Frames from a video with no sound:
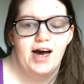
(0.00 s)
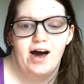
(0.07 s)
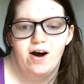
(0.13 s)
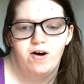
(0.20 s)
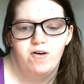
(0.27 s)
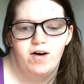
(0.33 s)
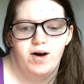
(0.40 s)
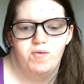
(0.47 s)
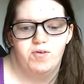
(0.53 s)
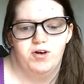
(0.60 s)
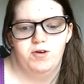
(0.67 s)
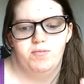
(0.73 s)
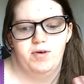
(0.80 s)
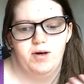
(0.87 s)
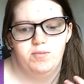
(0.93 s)
out, I want
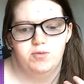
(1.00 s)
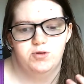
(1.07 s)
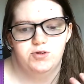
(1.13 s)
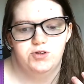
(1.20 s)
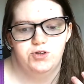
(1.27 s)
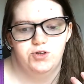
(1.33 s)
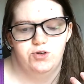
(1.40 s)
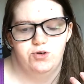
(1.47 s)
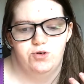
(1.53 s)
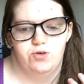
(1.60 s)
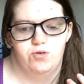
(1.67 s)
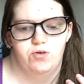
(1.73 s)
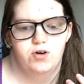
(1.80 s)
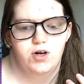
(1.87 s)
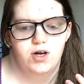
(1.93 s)
to be able to